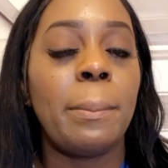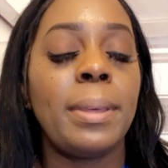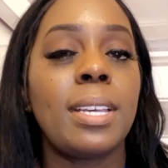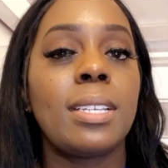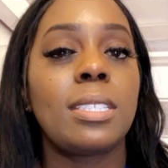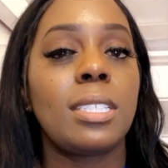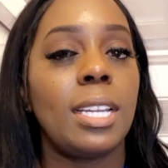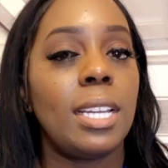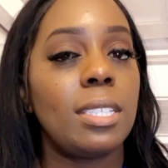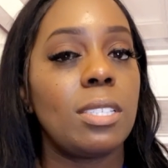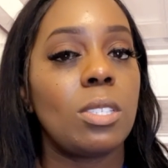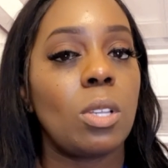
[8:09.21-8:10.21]
because
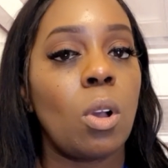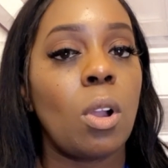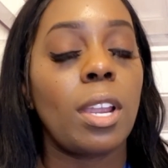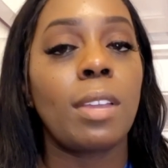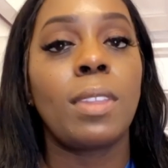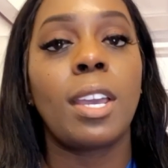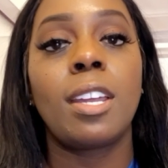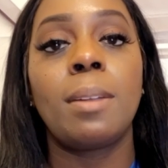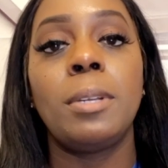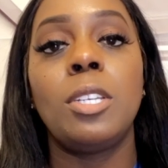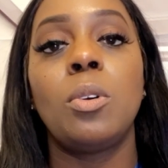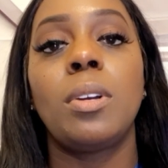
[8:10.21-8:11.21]
chances are if they're going to
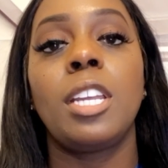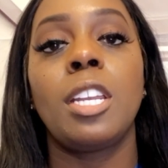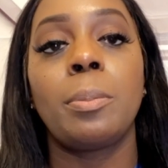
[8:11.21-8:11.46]
be doing any